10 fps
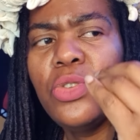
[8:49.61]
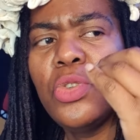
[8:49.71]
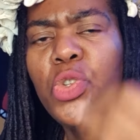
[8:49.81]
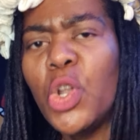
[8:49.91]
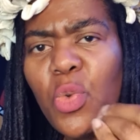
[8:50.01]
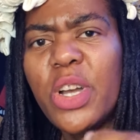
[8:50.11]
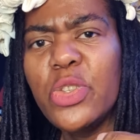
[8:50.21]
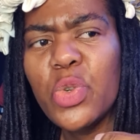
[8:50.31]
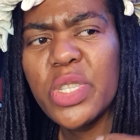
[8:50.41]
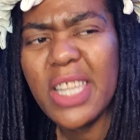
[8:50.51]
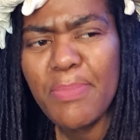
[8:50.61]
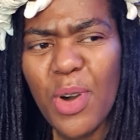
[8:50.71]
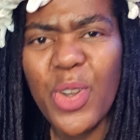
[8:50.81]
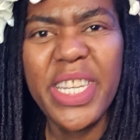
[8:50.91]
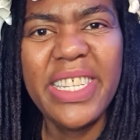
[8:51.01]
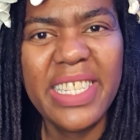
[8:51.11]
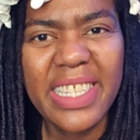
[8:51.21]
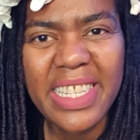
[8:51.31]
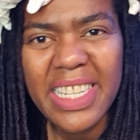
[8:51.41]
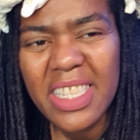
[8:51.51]
You don't want to step on
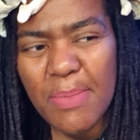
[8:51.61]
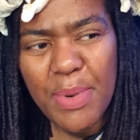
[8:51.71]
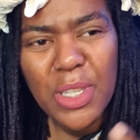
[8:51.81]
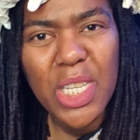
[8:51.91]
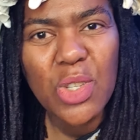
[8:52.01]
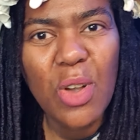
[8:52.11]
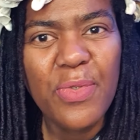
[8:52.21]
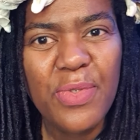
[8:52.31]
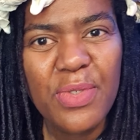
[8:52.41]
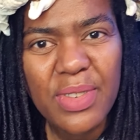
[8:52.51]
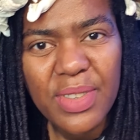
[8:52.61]
it in the process of